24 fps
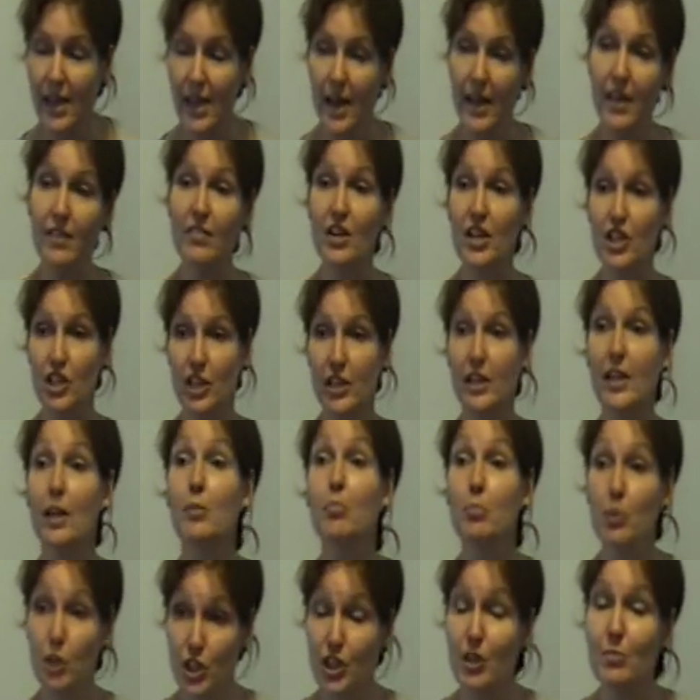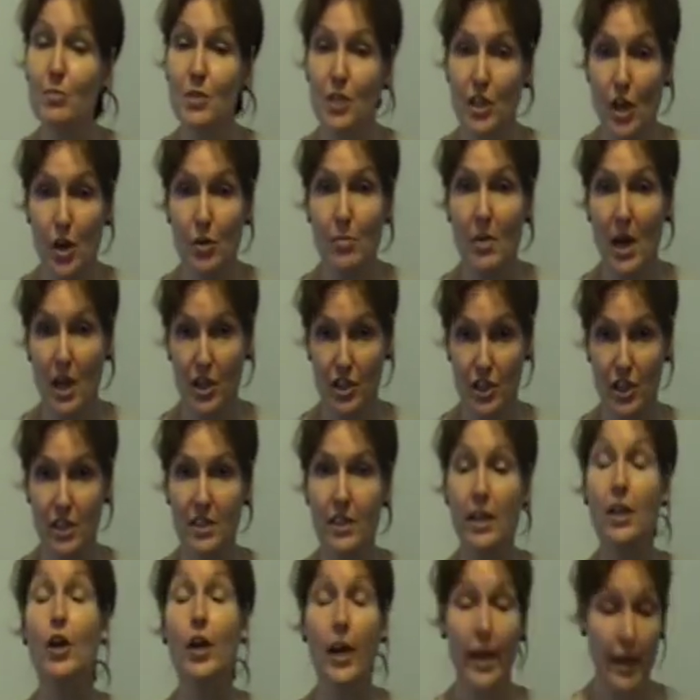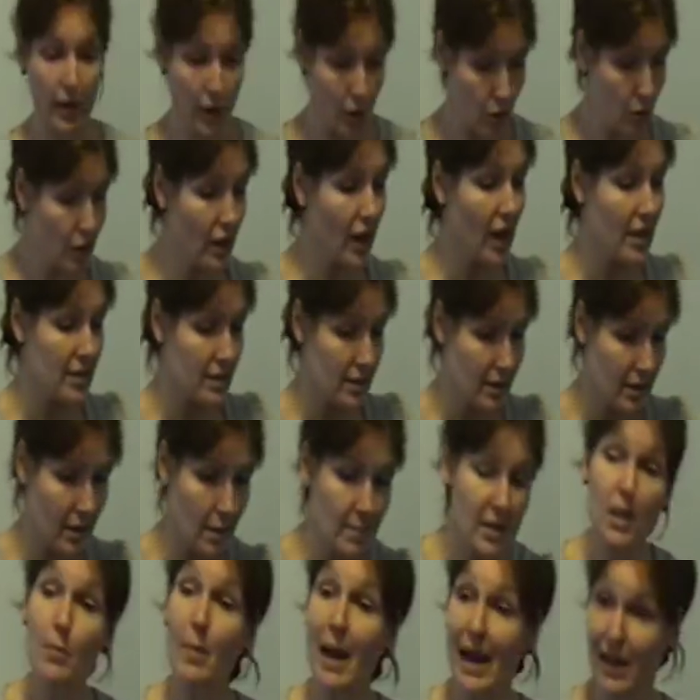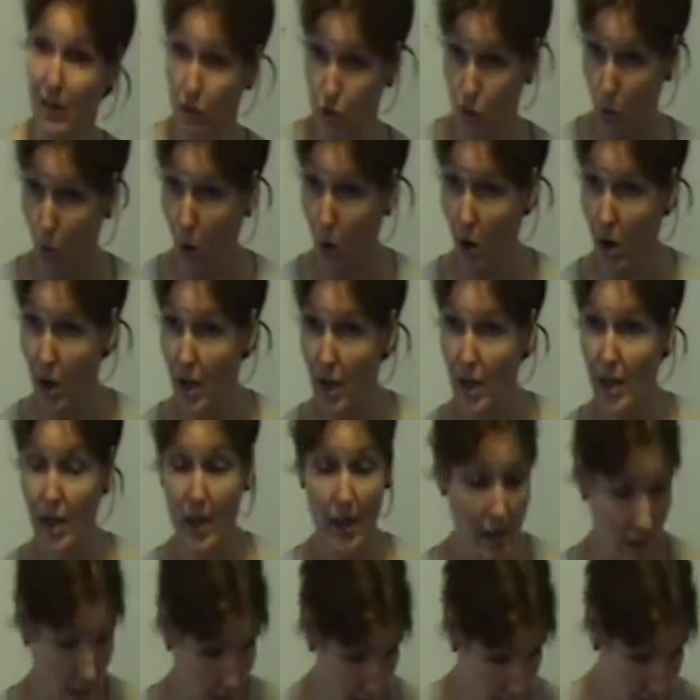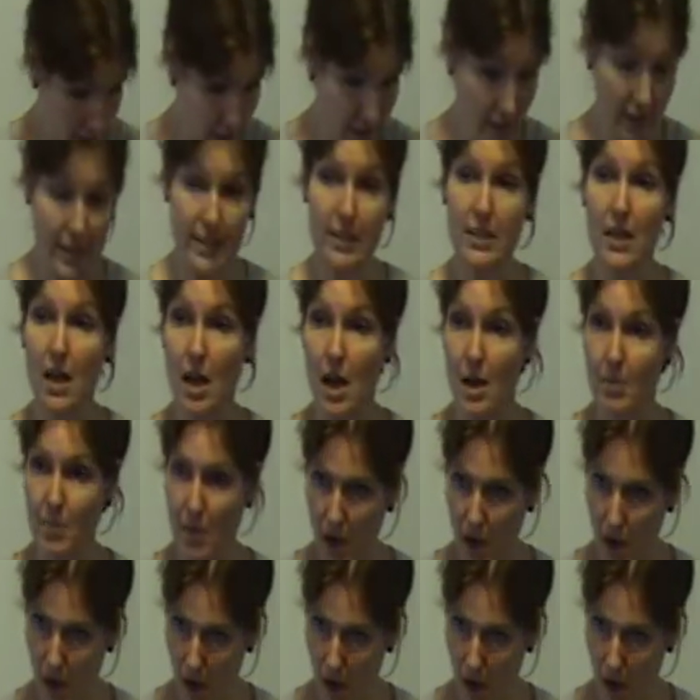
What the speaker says: And eventually they pushed him so much, he said, okay, you guys come in the back door at night time,